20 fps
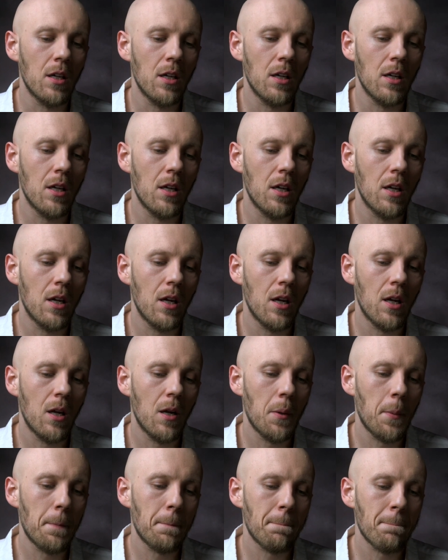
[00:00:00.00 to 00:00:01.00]

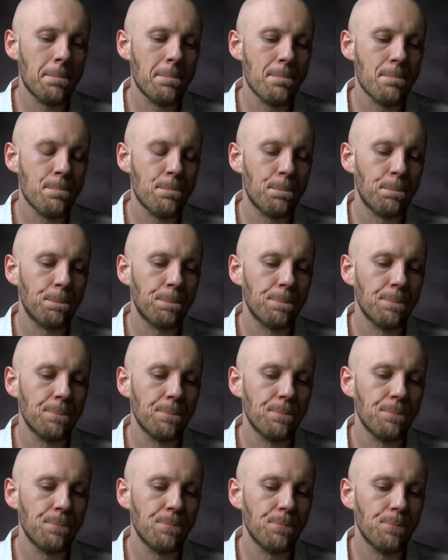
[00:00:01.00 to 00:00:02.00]

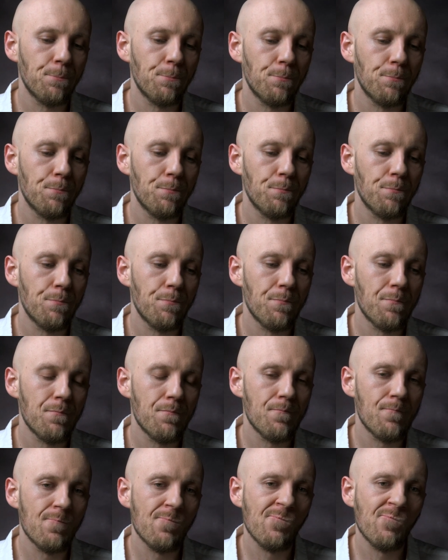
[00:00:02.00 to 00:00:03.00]

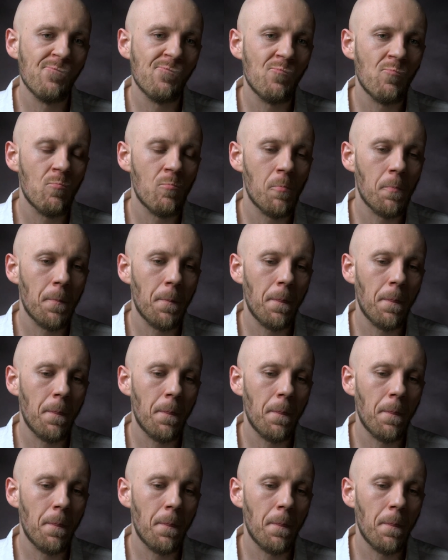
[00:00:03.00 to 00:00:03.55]
[no speech]